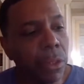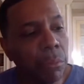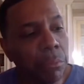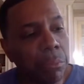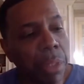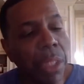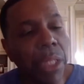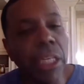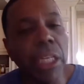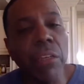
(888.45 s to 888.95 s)

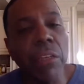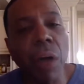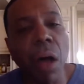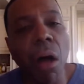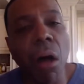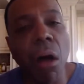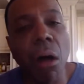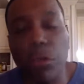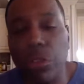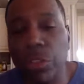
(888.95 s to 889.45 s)
believe
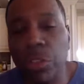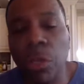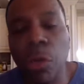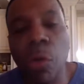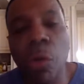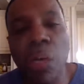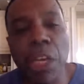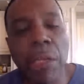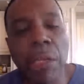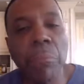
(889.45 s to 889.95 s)

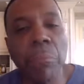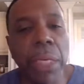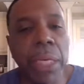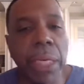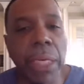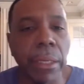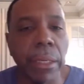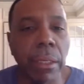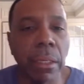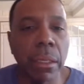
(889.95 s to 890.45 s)
also in
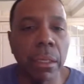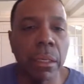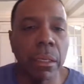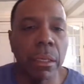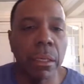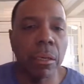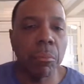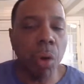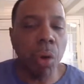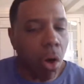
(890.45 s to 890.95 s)
me.
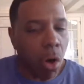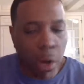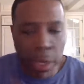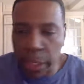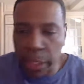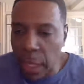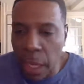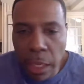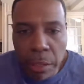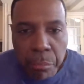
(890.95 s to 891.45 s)
Boy,
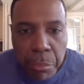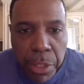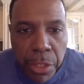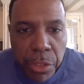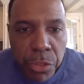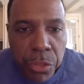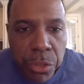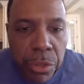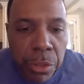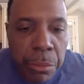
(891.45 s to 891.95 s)
God
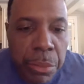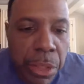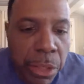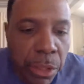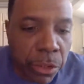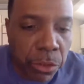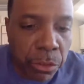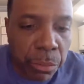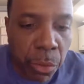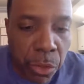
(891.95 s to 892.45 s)
ministered to me
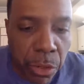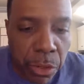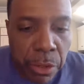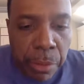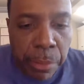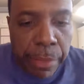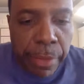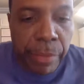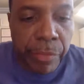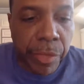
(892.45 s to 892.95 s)
this morning
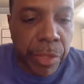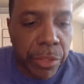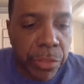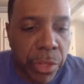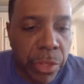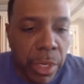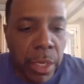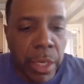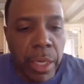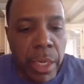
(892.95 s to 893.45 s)
about this.
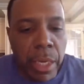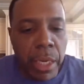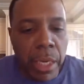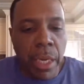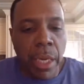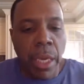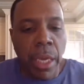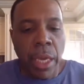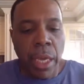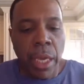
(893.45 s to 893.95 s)

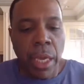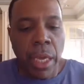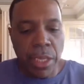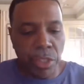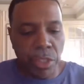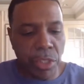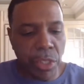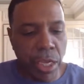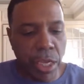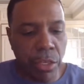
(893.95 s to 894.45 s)
He
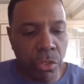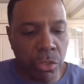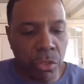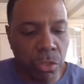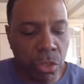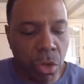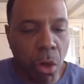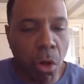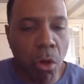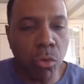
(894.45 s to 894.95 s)
said,
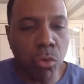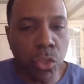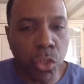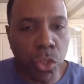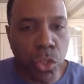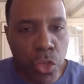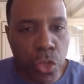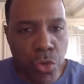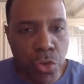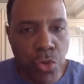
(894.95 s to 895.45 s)
don't
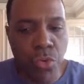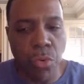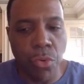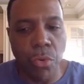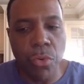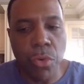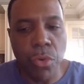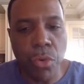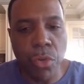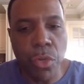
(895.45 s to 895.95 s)
you
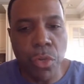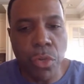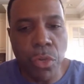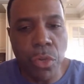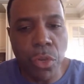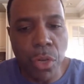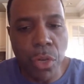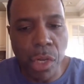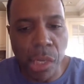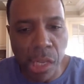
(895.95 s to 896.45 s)

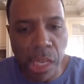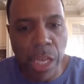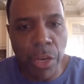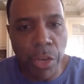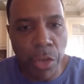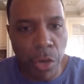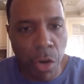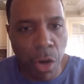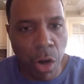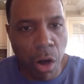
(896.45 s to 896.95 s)
let
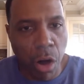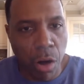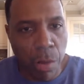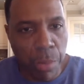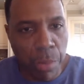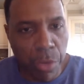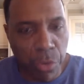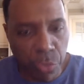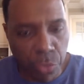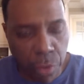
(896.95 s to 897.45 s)
your heart
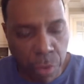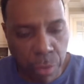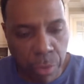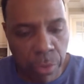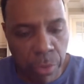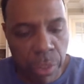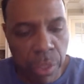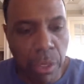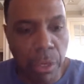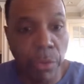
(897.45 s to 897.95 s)
be
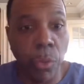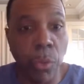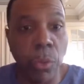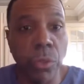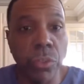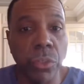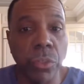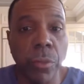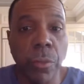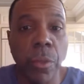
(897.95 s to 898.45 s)
troubled. In other
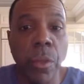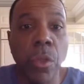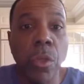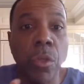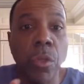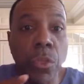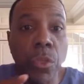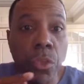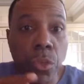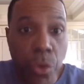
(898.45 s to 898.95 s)
words,
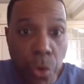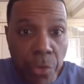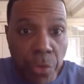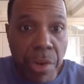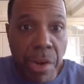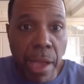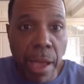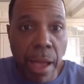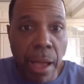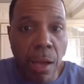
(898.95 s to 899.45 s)
you're
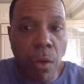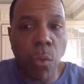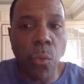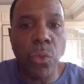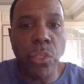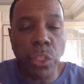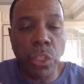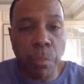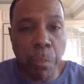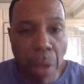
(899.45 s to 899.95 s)
now
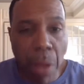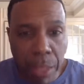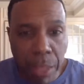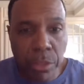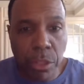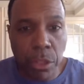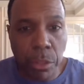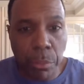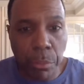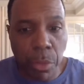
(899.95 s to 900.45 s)

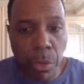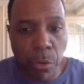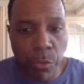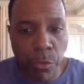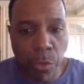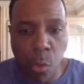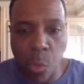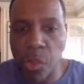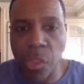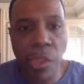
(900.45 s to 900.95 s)
responsible
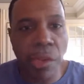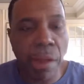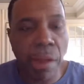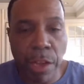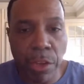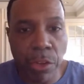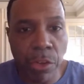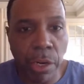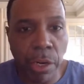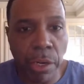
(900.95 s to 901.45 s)
for whether or
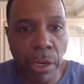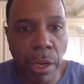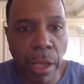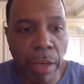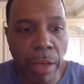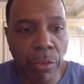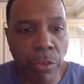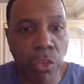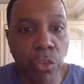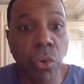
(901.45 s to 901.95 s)
not you're going to have a